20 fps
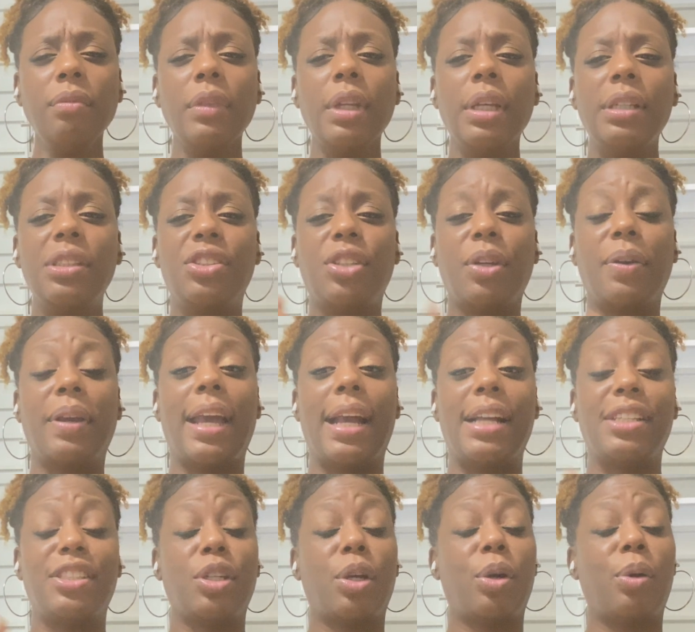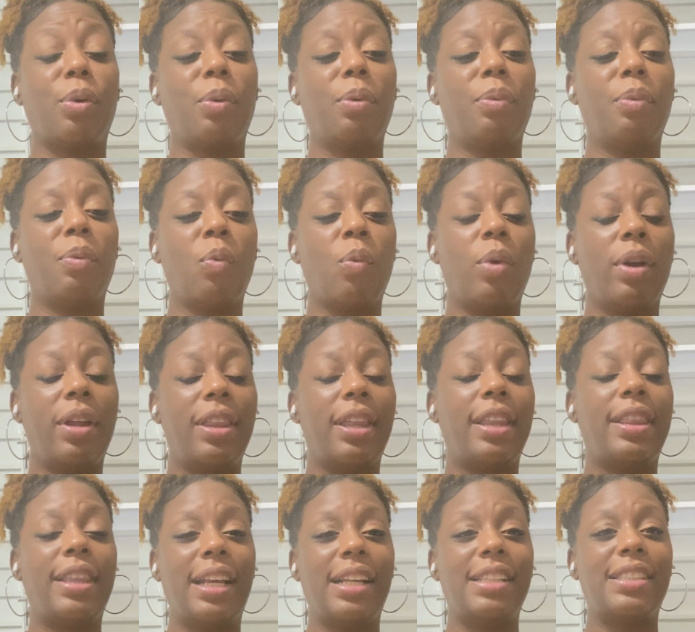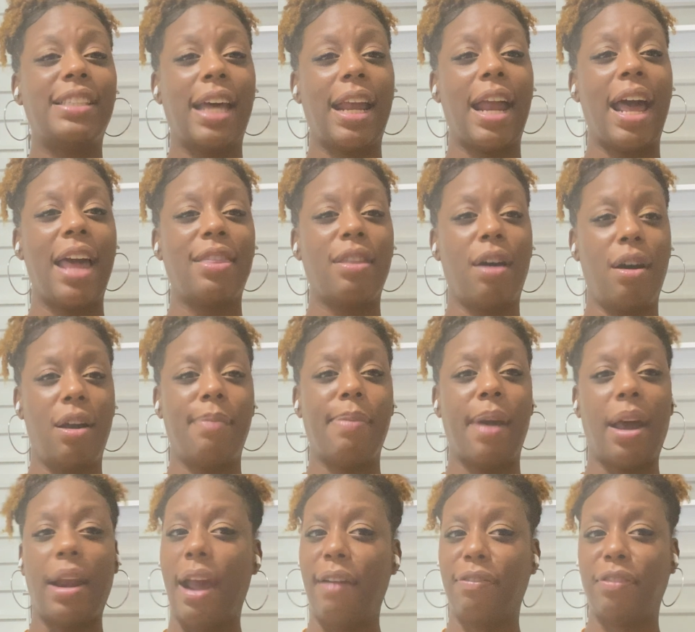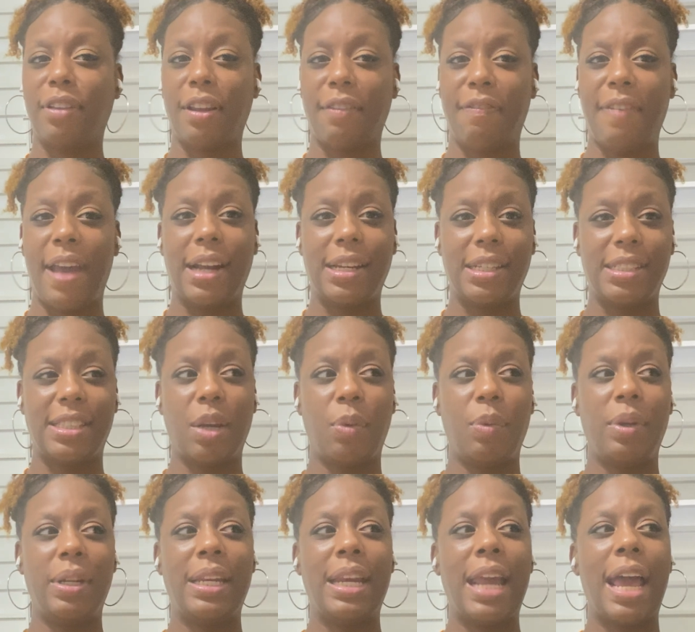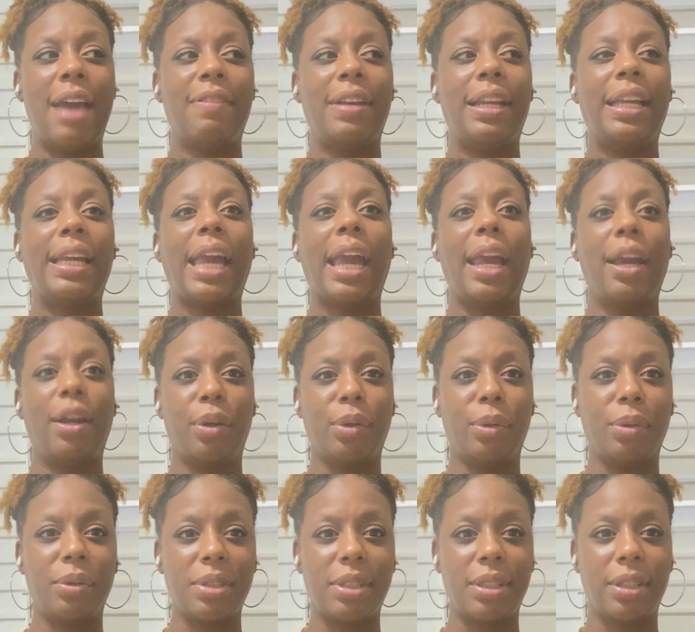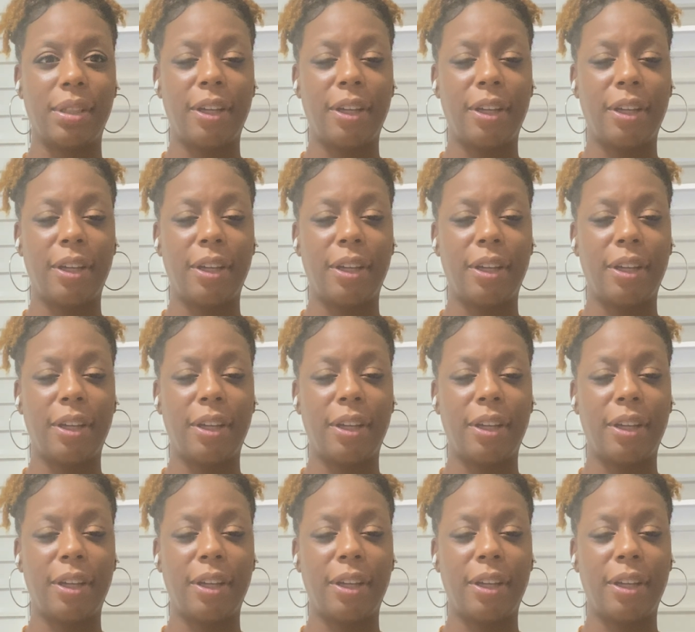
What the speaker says: so one of the things that I thought about after the fact is that we didn't have any candles.